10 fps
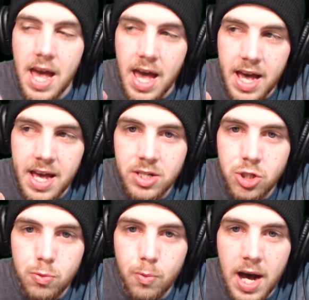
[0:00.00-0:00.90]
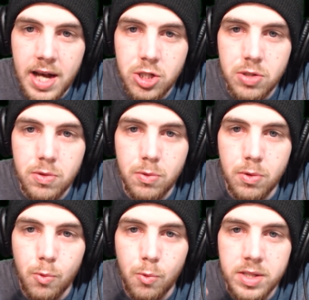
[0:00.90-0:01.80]
as you watch
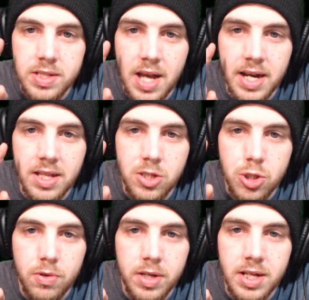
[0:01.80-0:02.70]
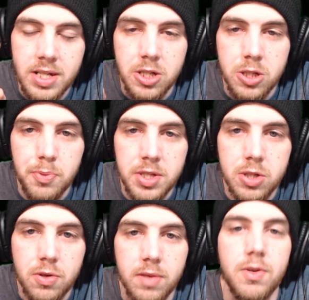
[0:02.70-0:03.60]
on one side of the screen, it's a split
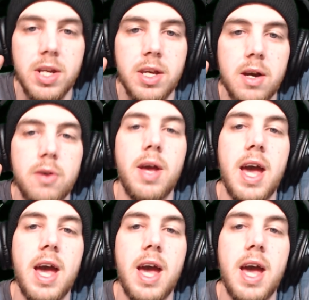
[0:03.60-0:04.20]
screen video.